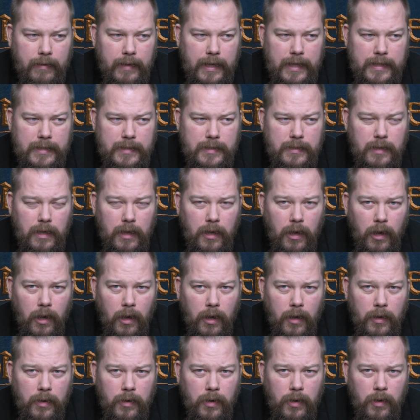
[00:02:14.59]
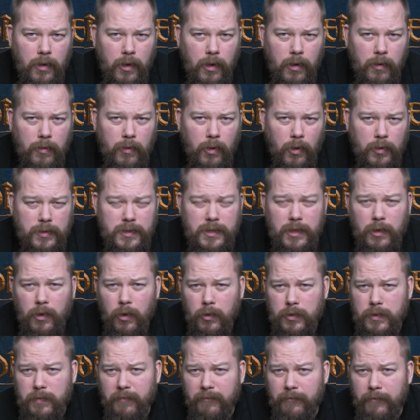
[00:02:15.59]
it's not a
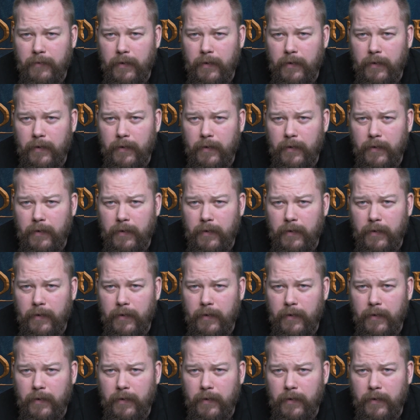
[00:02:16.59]
lot of